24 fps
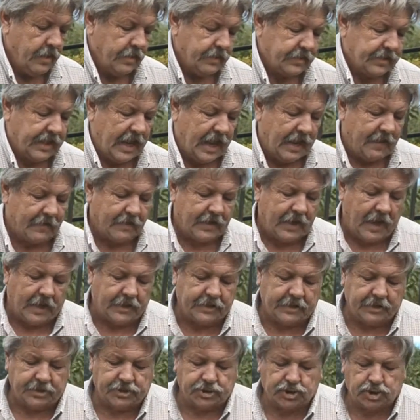Kind of got
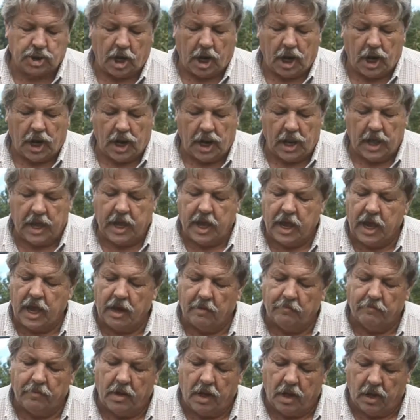just a little
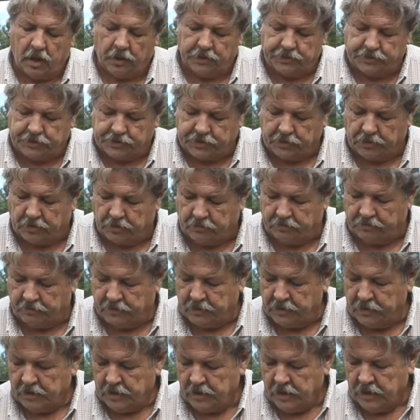bulge to them.
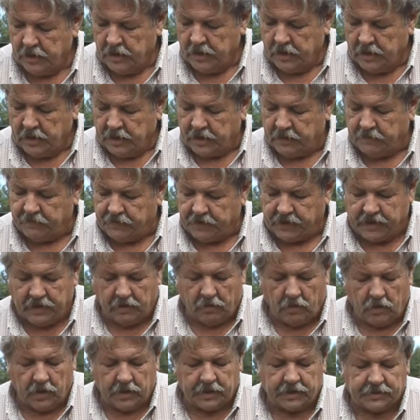If you get
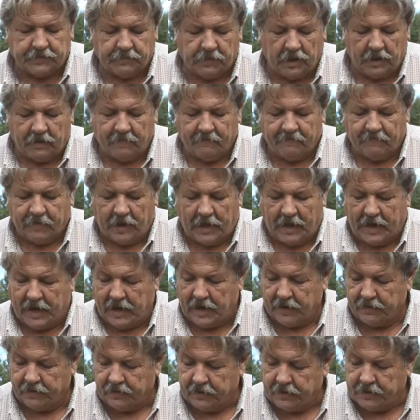one that's plumb
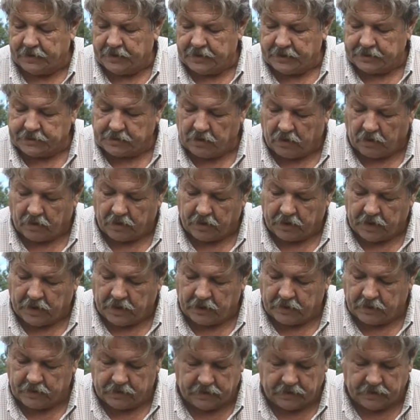flat, then discard it.